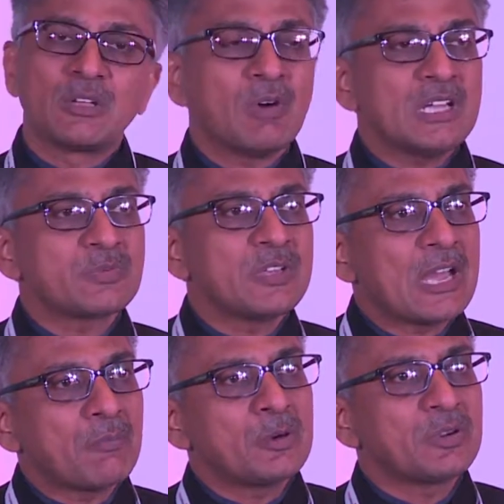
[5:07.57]
ones we
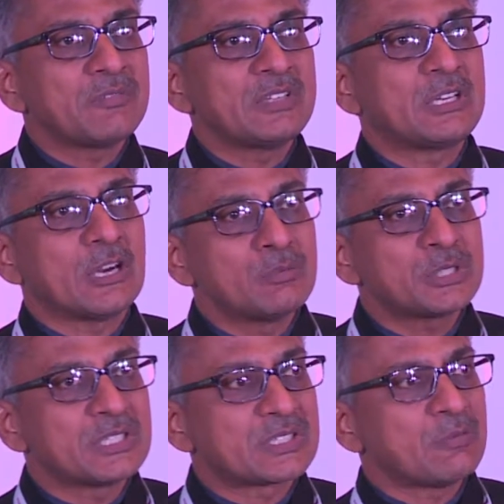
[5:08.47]
happened to give the term
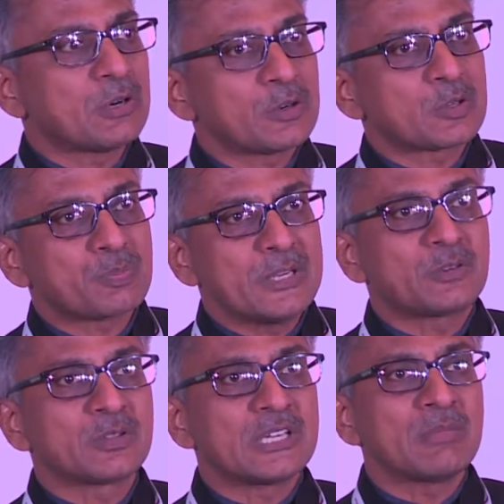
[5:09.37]
sheets, they wanted to speak
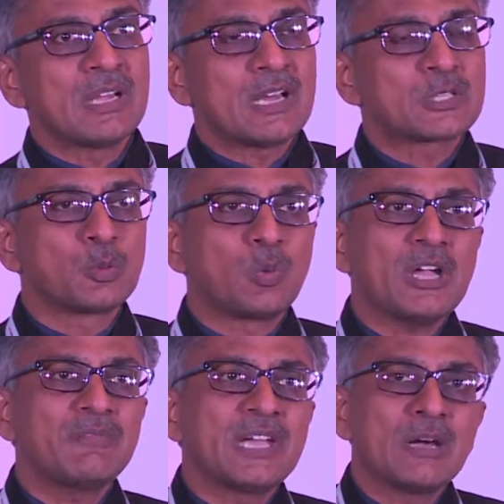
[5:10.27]
to them as to why
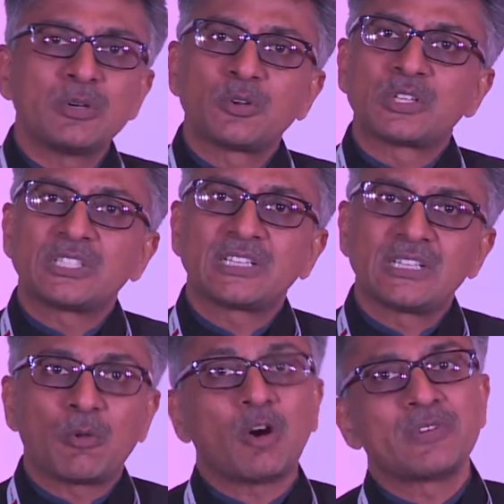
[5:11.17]
we happened to reject
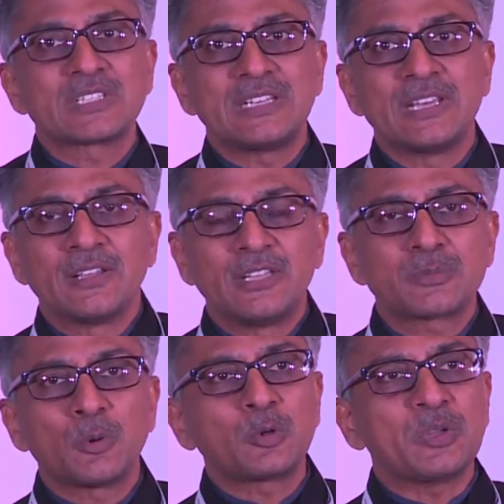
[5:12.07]
them. Obviously, they
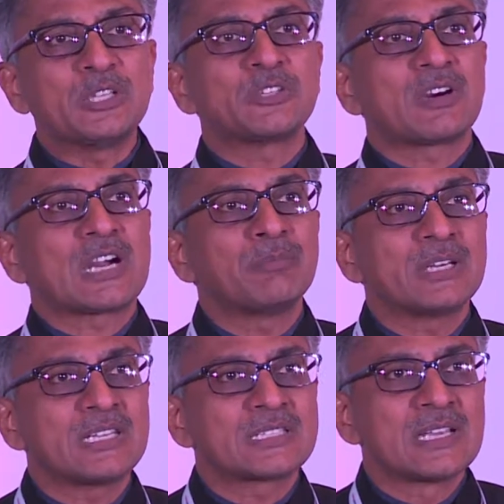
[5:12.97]
spoke to each of our
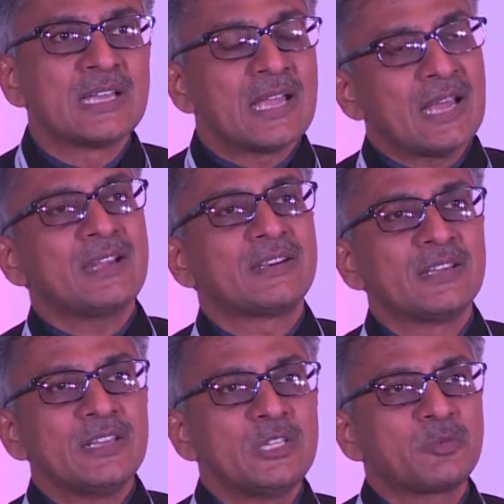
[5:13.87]
companies and
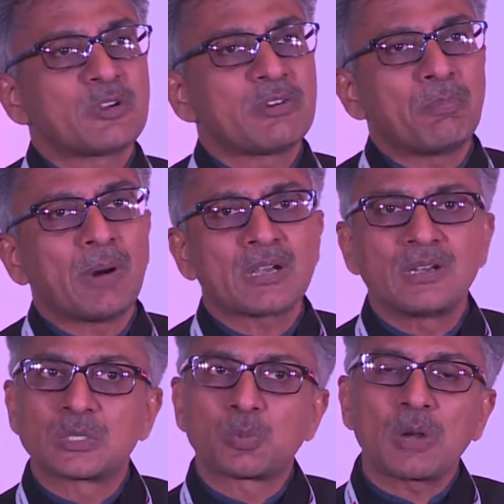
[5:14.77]
each one of our
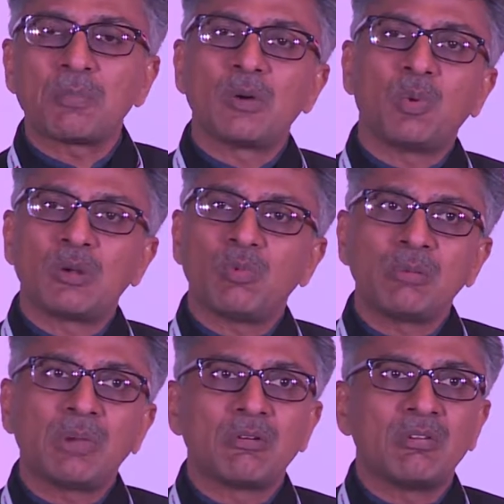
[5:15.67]
partners, one by
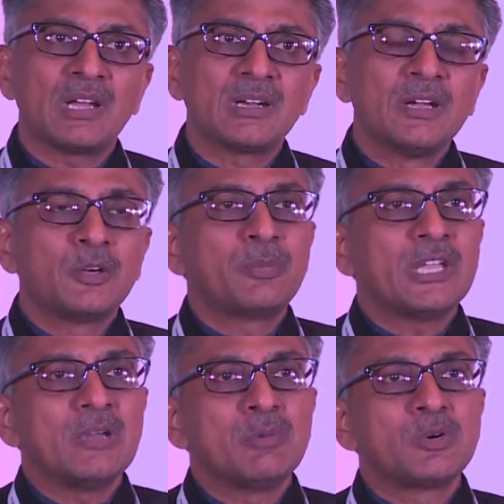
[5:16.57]
one, to
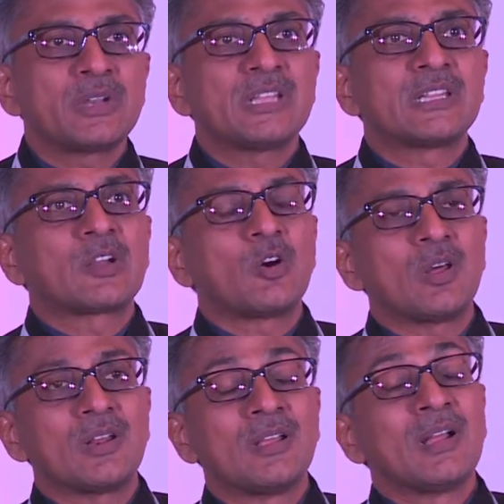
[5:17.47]
be able to take that
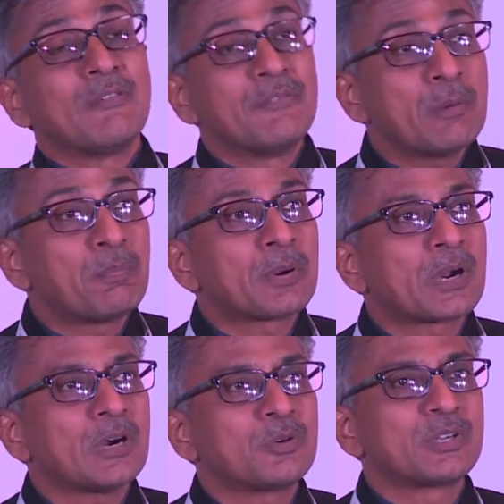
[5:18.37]
call. We are
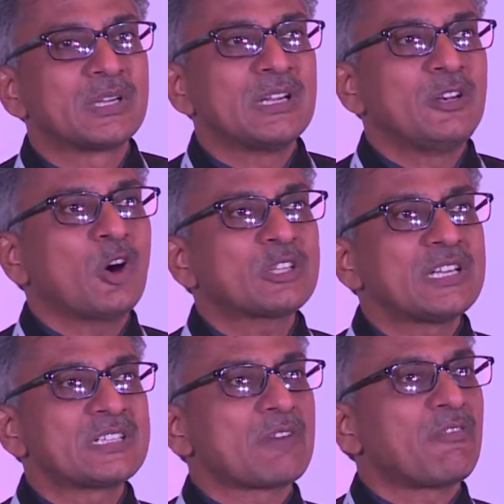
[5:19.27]
proud.
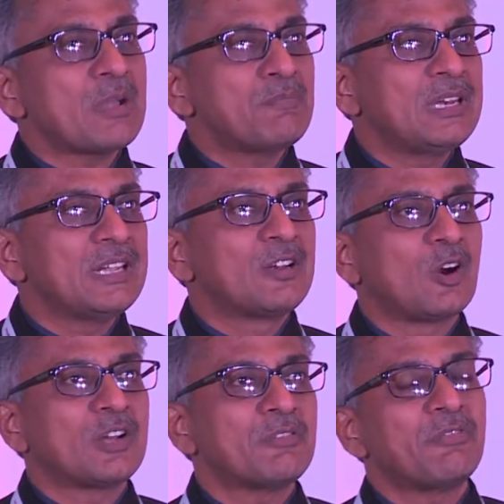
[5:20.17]
Northgate is a $5 billion
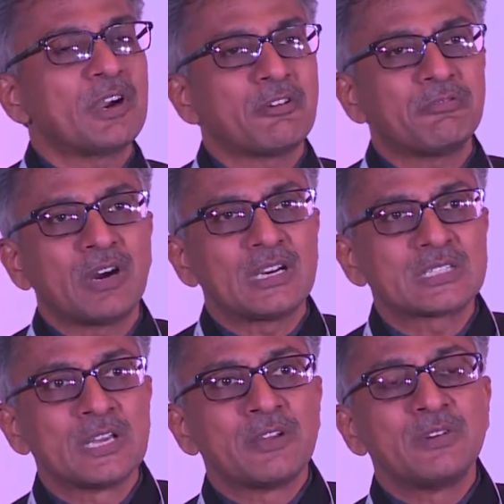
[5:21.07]
fund of funds,
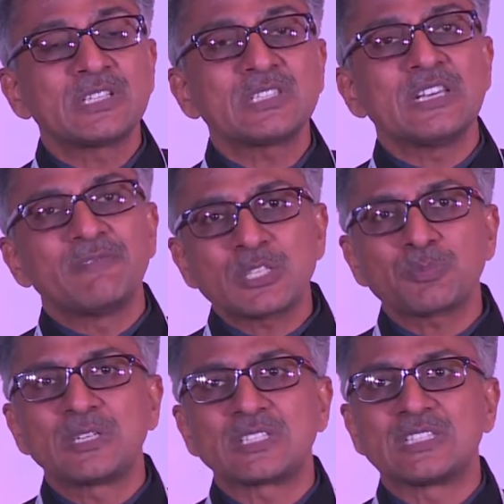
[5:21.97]
which has
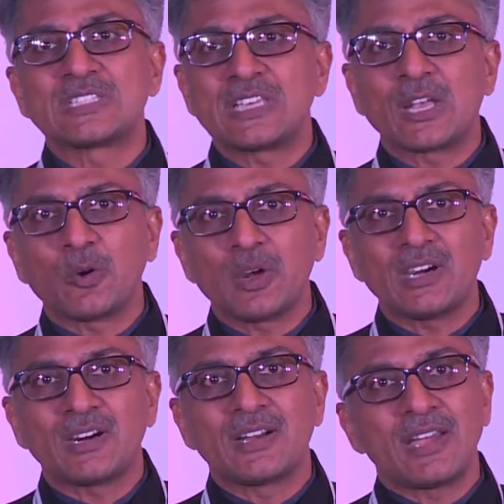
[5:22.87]
investments in
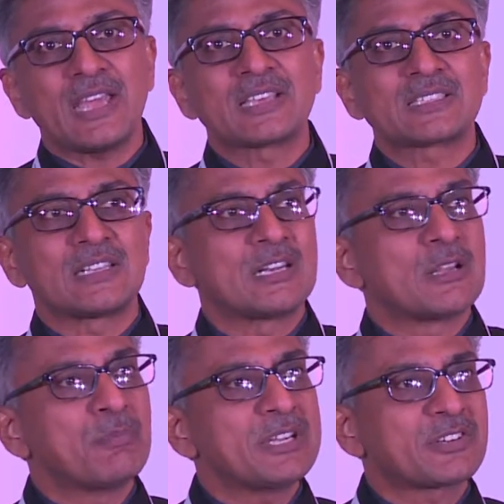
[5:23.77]
Sequoia, Excel,
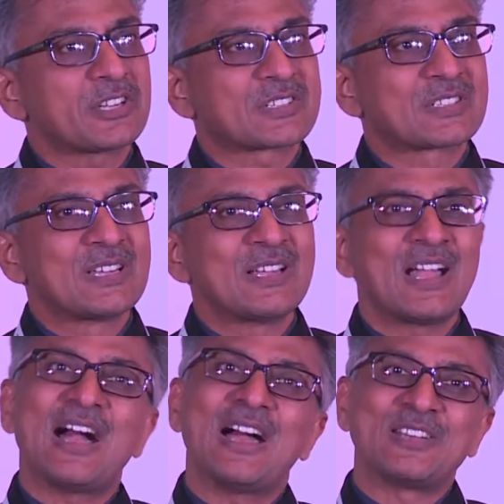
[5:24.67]
Matrix,
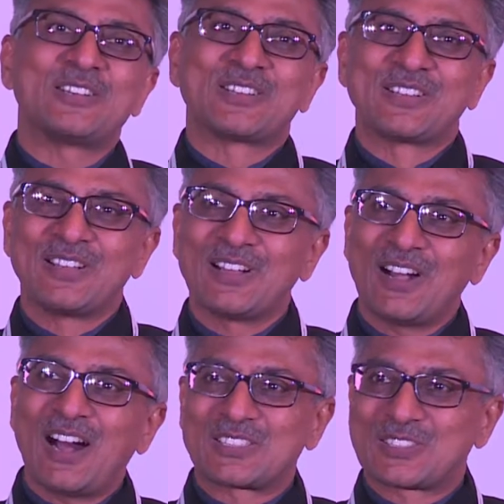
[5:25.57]
and
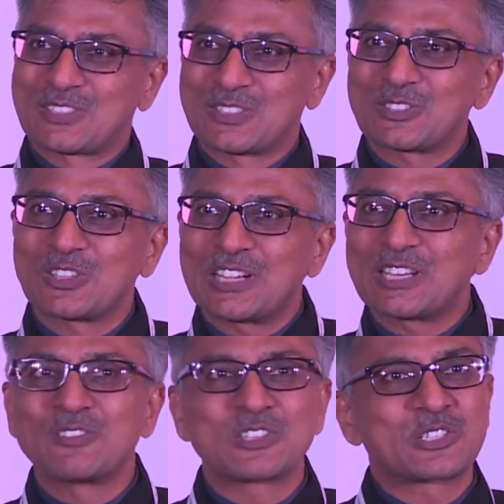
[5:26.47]
us. So that
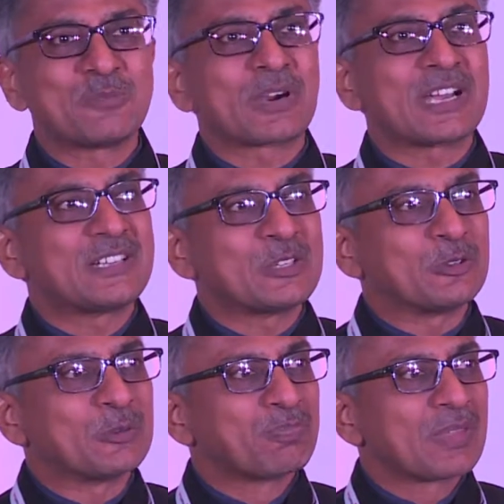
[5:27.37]
gives us the pride too.
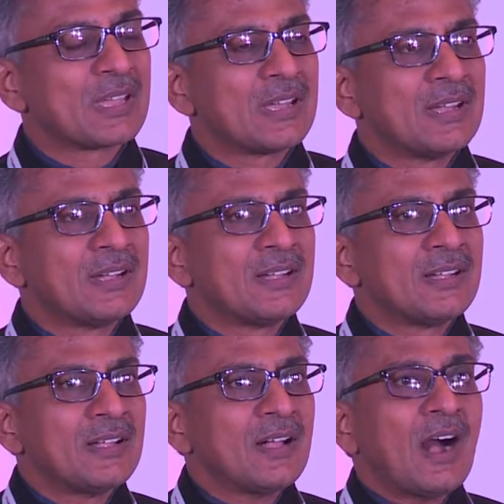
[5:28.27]

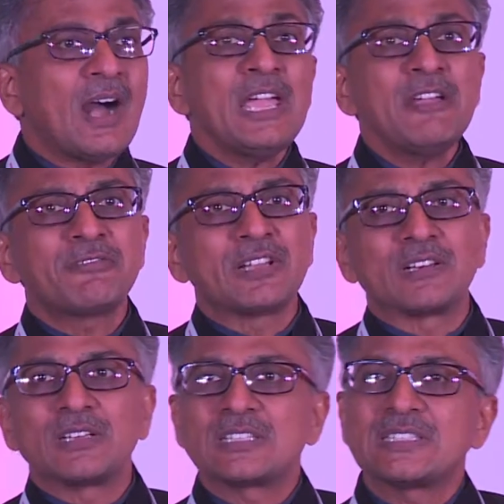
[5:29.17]
IIFL
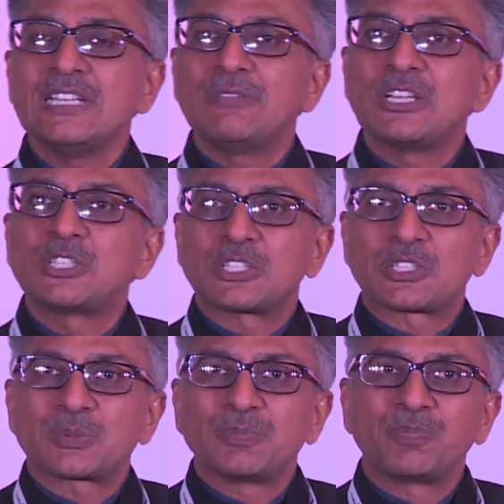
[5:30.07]
Seed Ventures.